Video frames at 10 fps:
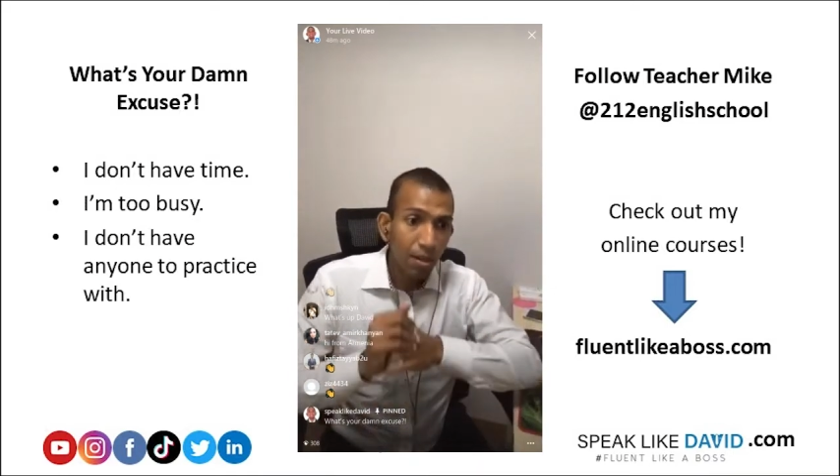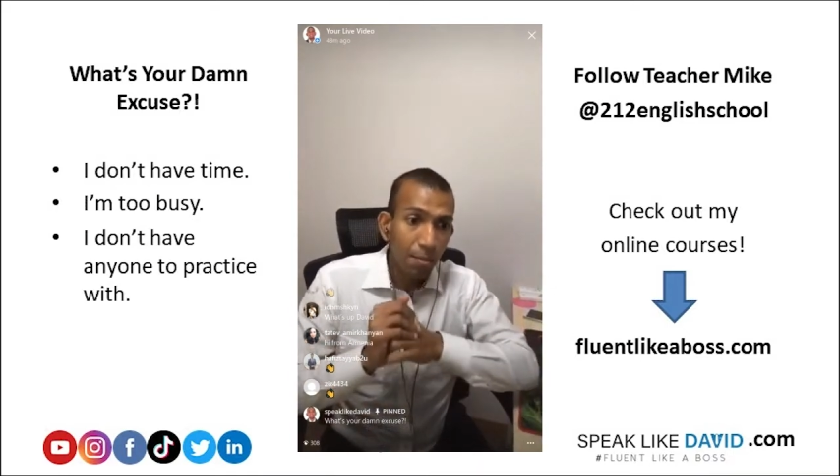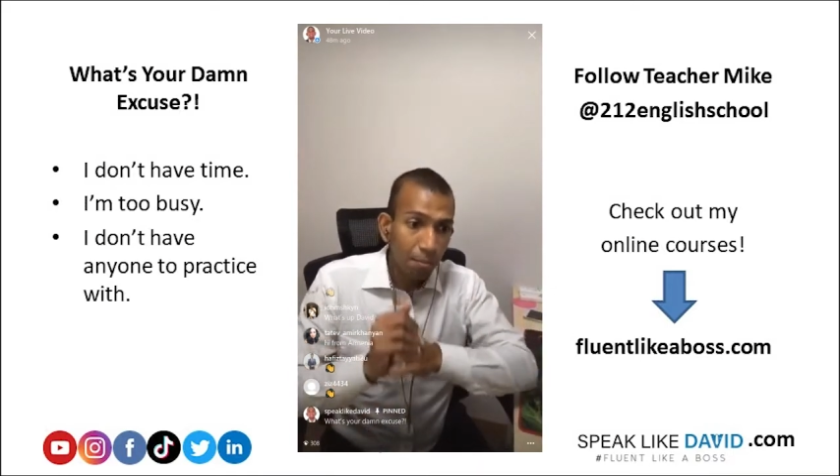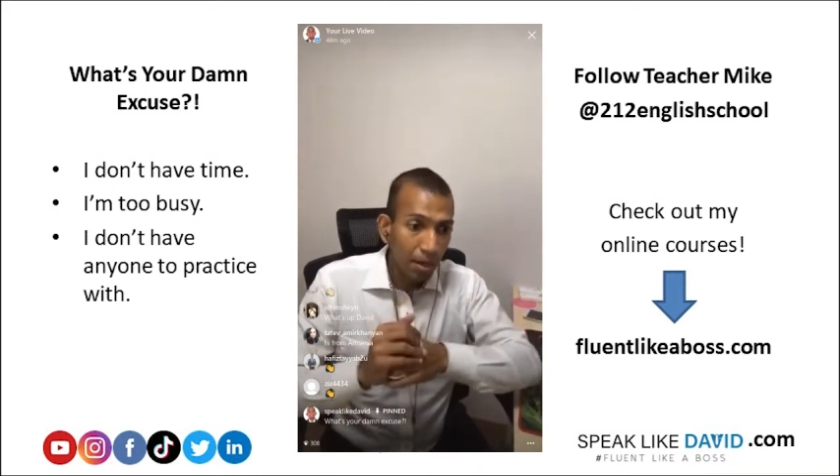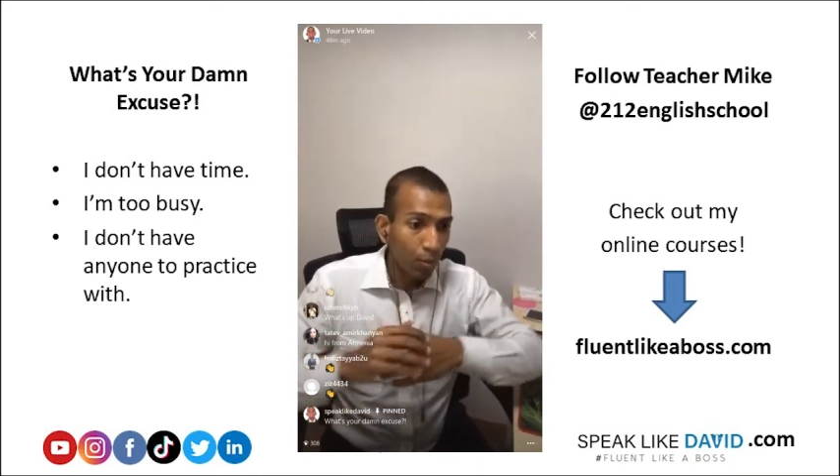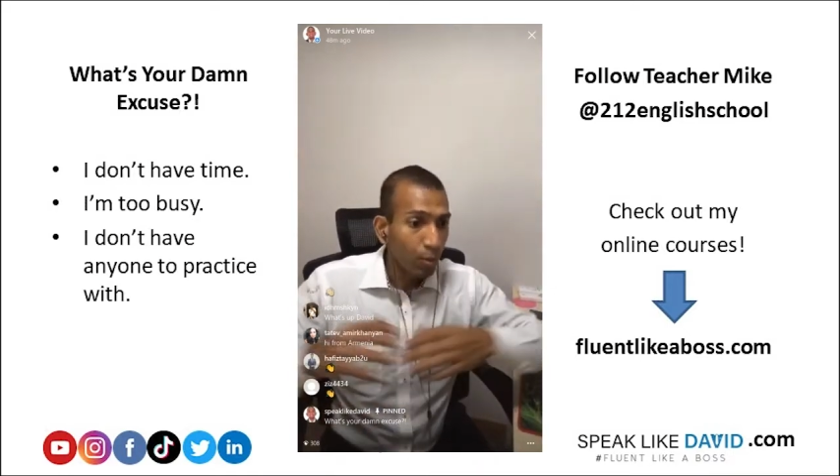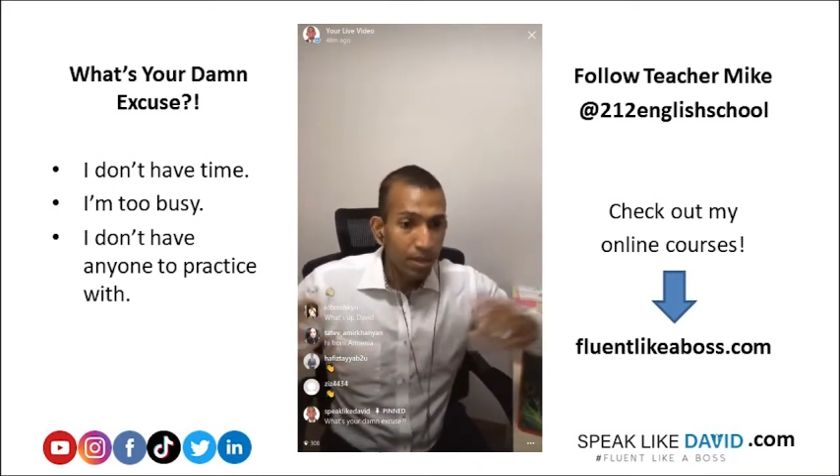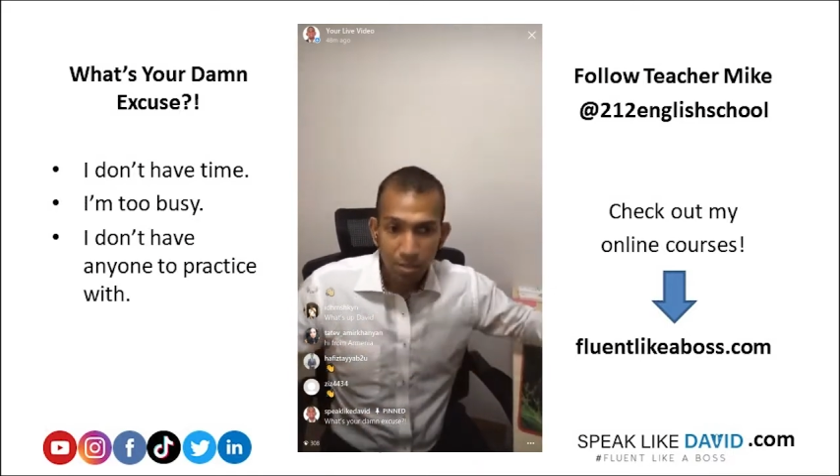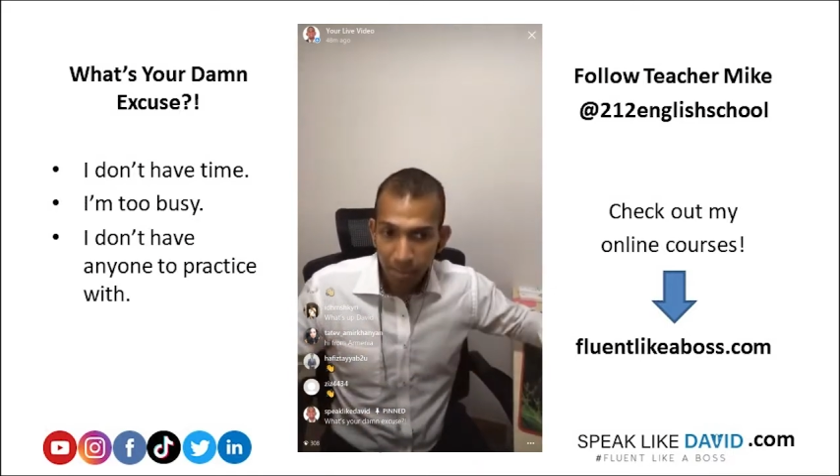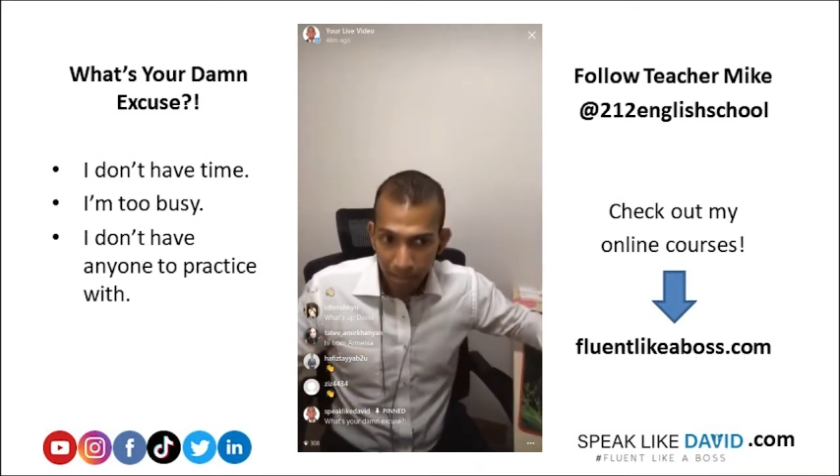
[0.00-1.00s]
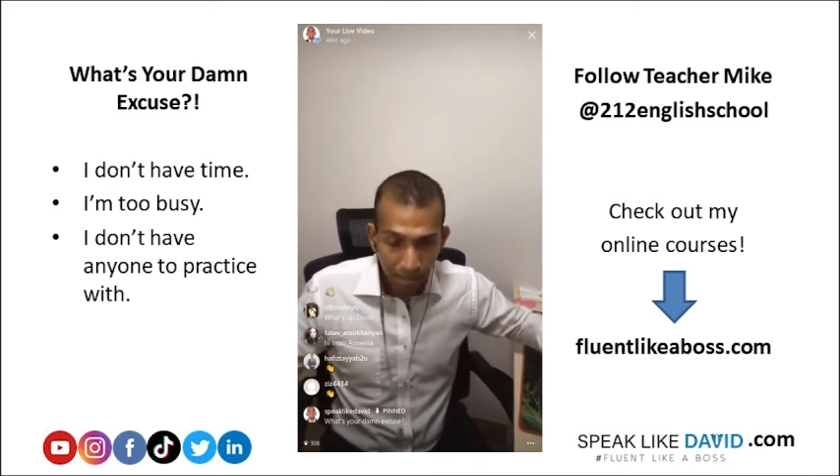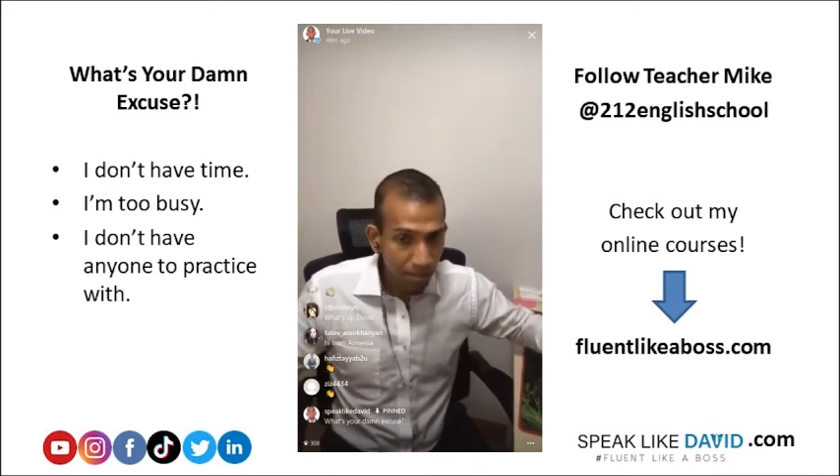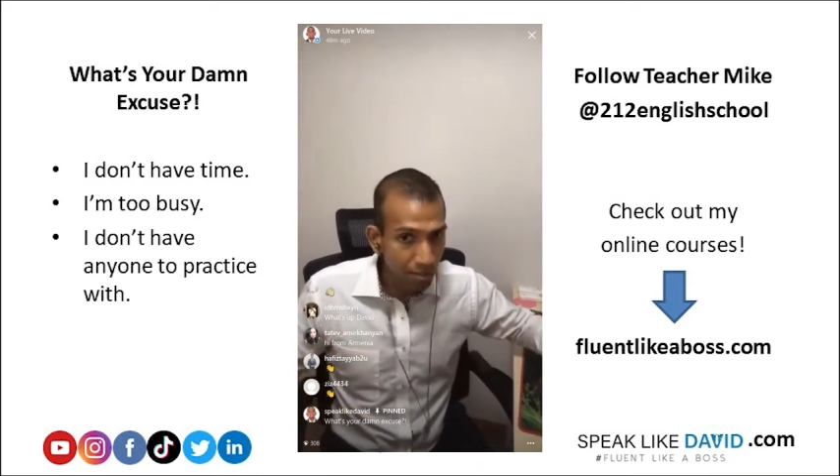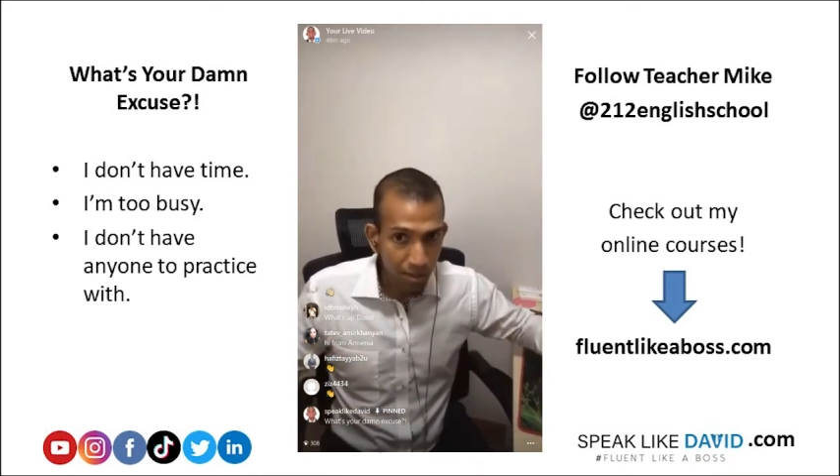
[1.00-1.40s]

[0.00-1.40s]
but we didn't speak English at